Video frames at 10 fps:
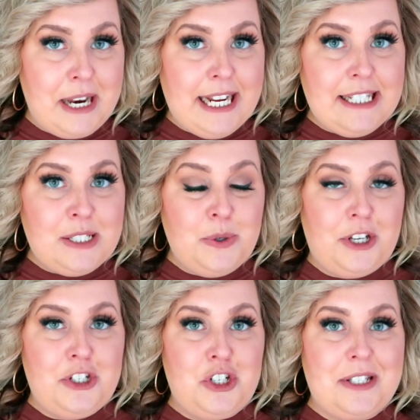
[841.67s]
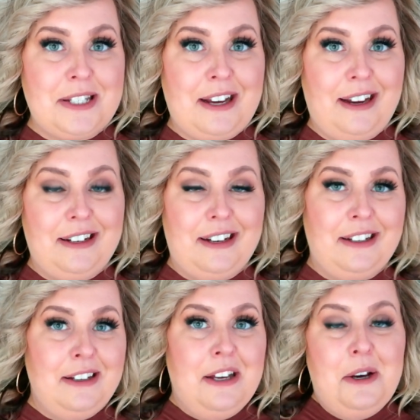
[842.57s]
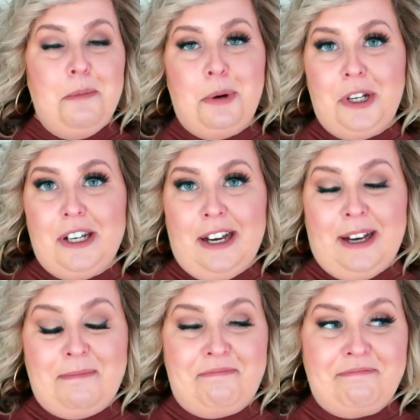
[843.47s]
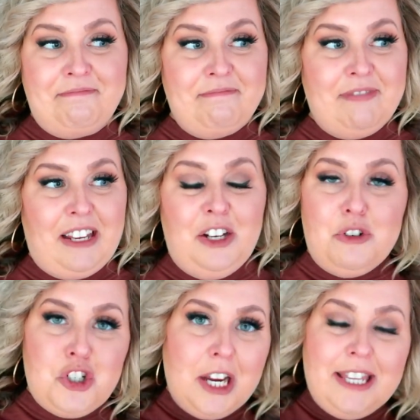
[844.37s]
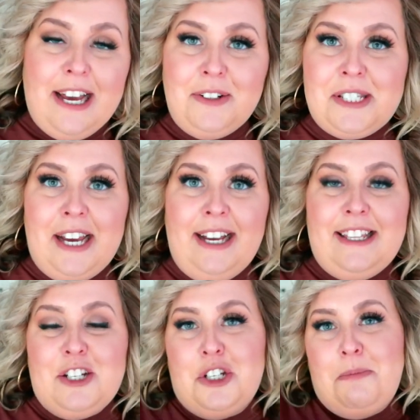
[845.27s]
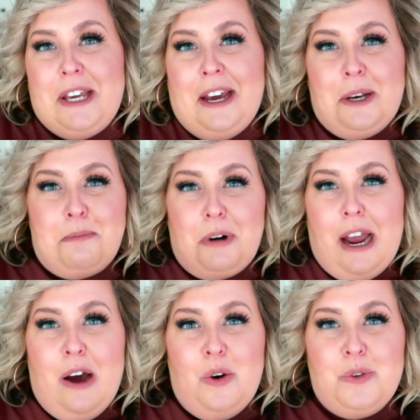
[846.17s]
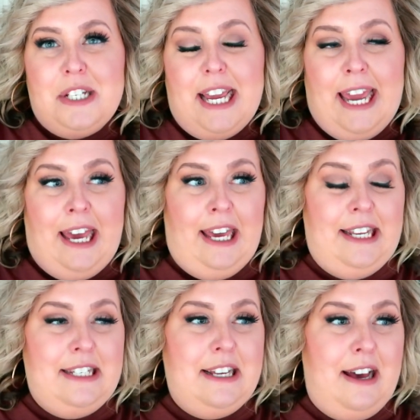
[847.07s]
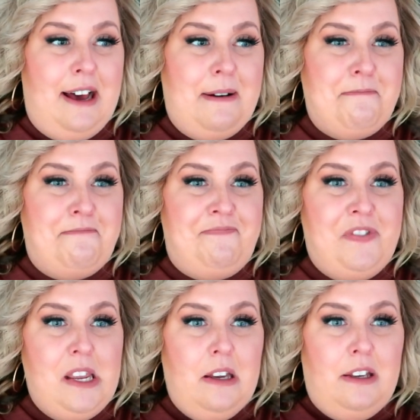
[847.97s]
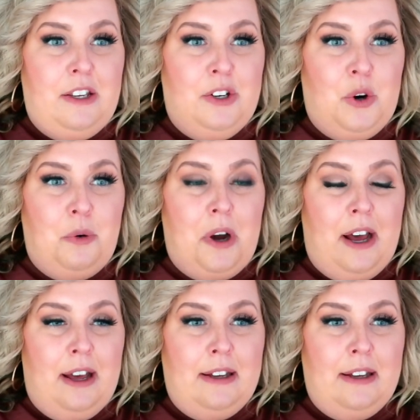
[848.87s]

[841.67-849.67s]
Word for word: minutes. You can just kind of put, you know, check the outside. They should be kind of browned and, you know,